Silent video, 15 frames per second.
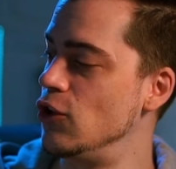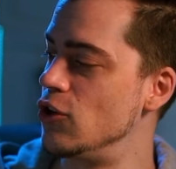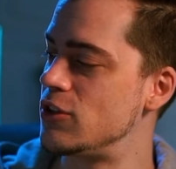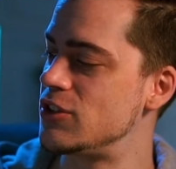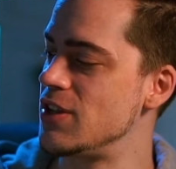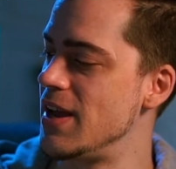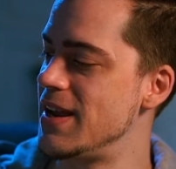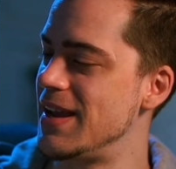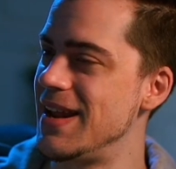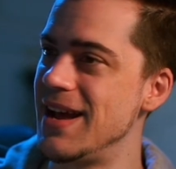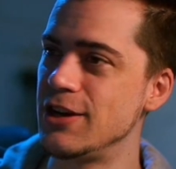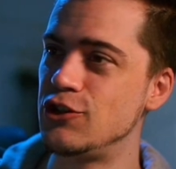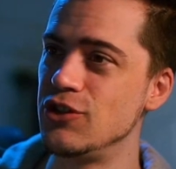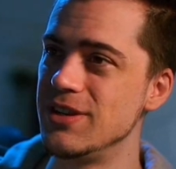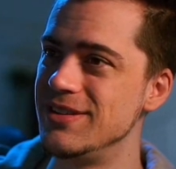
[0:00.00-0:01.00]
looks like it
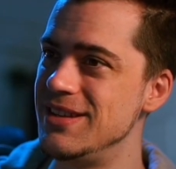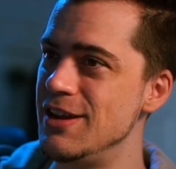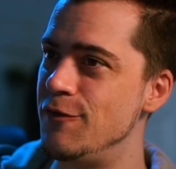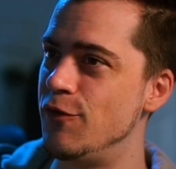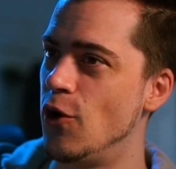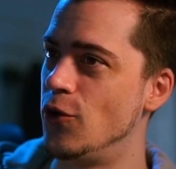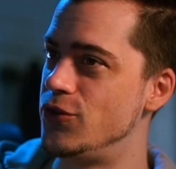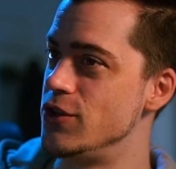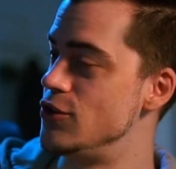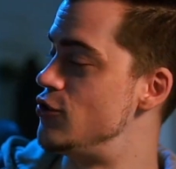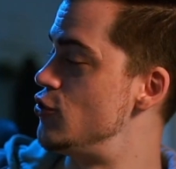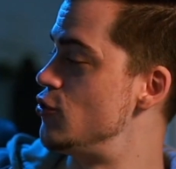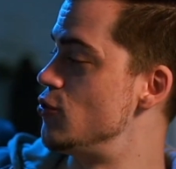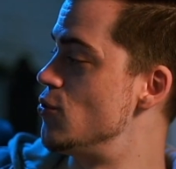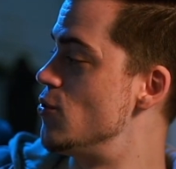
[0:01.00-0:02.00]
actually
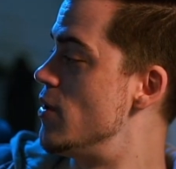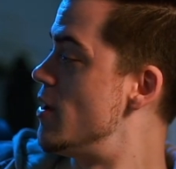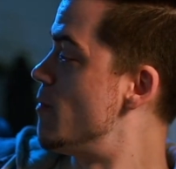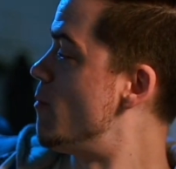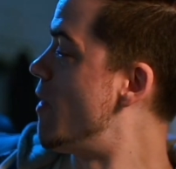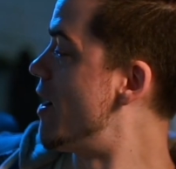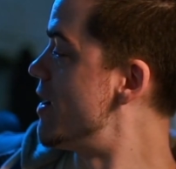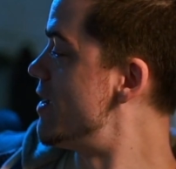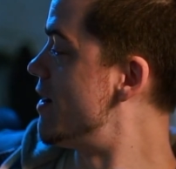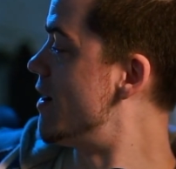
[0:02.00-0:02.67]
defaulted to my